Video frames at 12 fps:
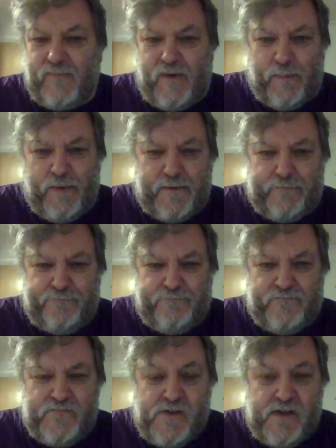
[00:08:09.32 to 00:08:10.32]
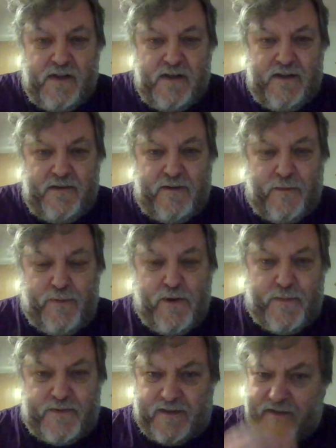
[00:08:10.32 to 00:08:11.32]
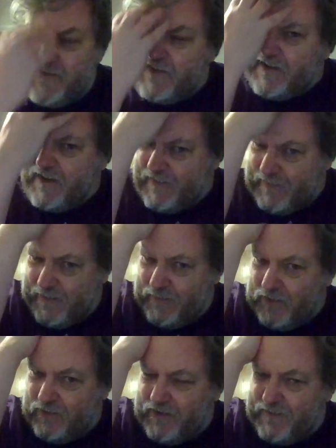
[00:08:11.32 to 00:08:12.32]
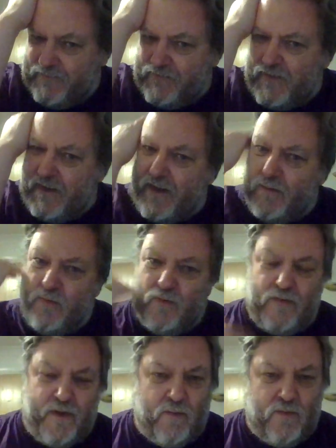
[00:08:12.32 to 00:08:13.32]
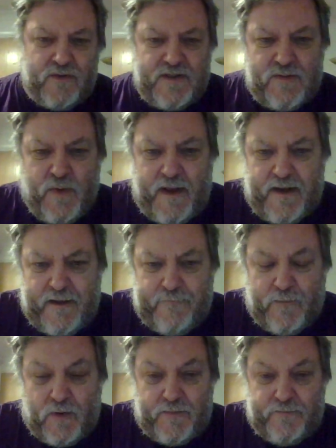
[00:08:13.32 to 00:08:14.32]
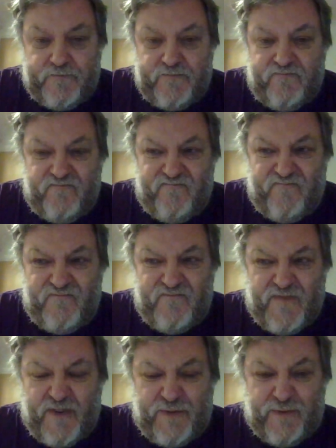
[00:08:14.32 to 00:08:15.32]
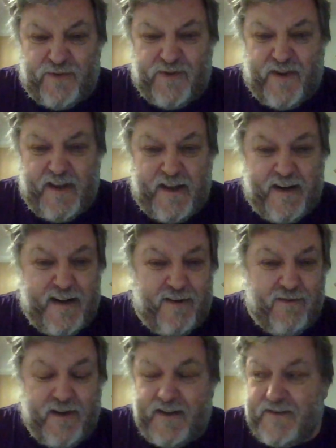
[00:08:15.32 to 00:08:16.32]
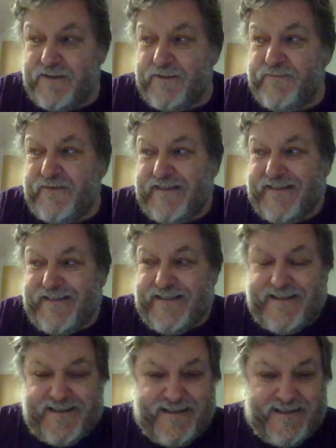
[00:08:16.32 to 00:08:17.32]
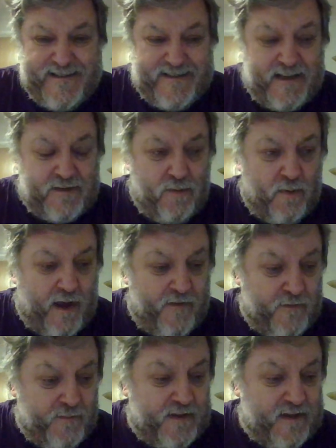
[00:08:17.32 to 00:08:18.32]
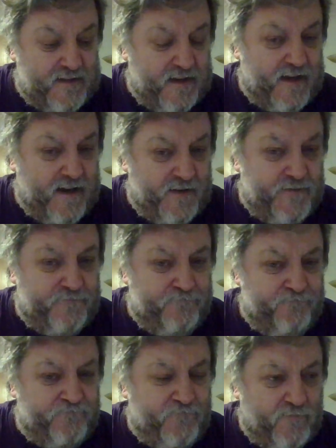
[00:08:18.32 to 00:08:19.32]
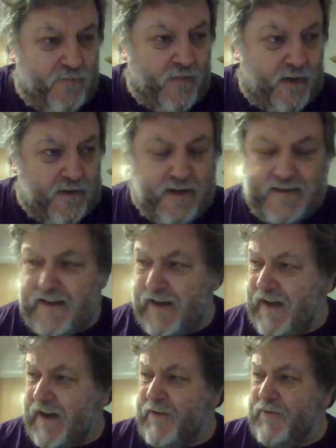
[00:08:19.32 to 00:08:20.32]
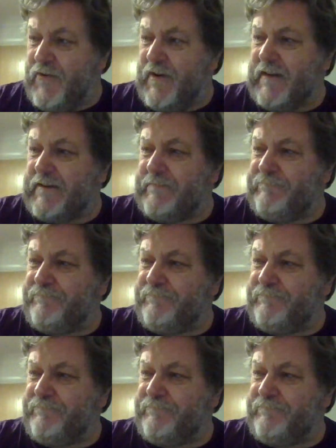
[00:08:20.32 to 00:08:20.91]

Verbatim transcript: But for the purposes of this, I, am not gonna. I won't. I won't sweeten it or adulterate it in any way. So that's what we're having. But that's a hard. That's a hard drink.